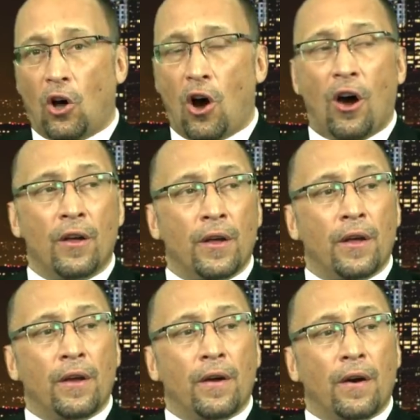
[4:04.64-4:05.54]
law,
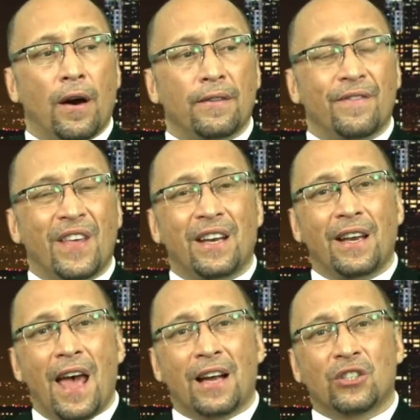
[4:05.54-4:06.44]
that
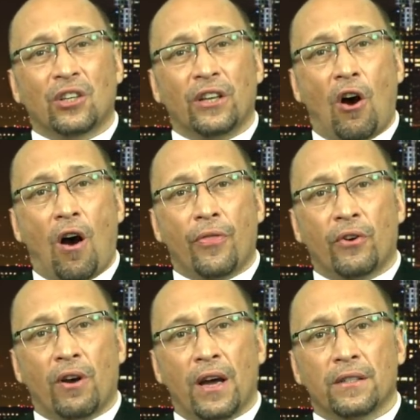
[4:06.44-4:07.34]
it actually
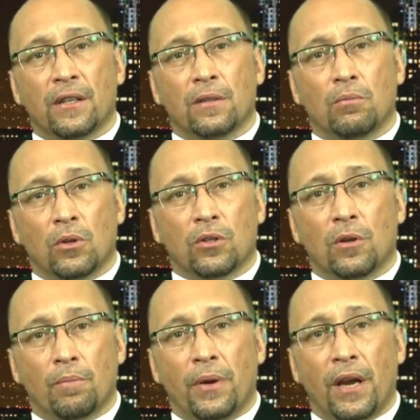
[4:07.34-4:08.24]
authorizes
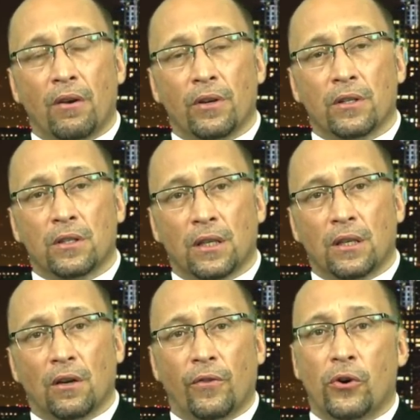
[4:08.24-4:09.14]
Muslim parents to
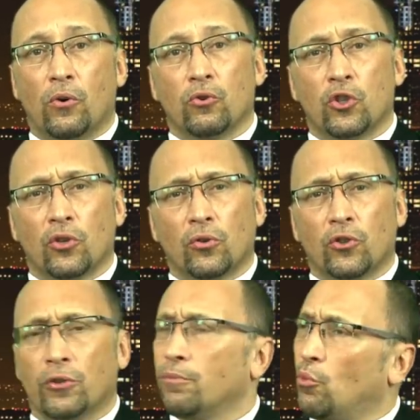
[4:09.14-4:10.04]
kill their own
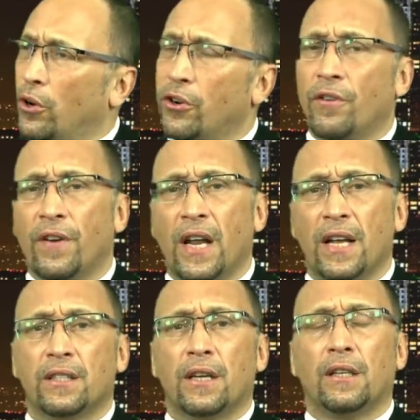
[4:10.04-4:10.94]
children. Wonder if it
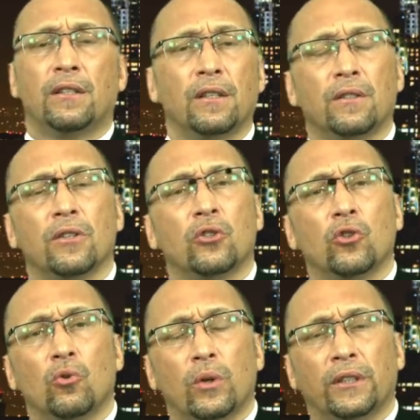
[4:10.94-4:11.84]
has anything to
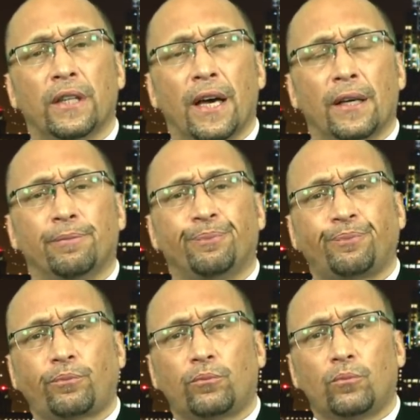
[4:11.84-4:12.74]
do with that.
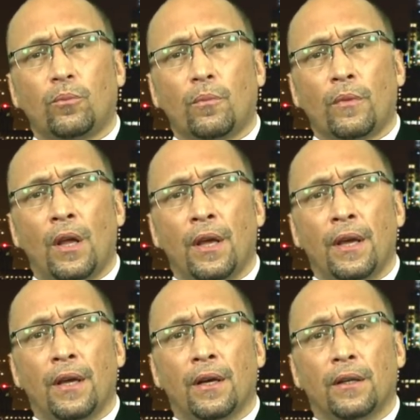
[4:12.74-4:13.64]

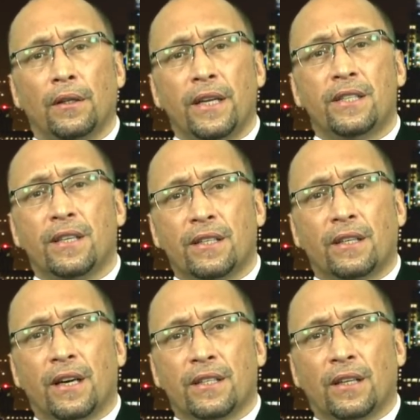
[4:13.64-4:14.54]
Let's
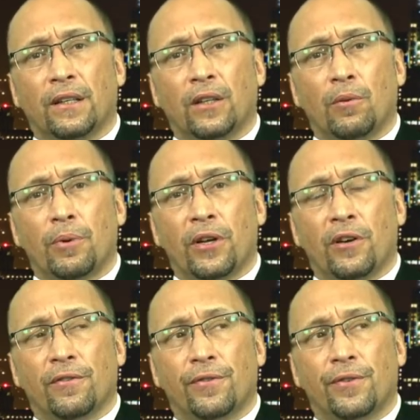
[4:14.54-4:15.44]
discuss a little bit
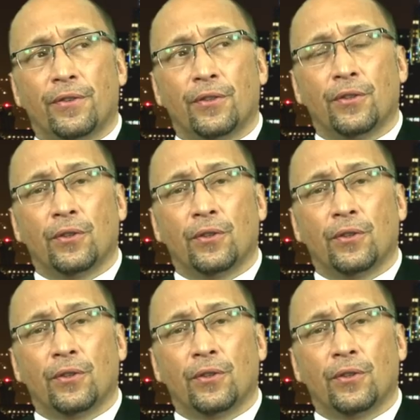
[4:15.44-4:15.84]
of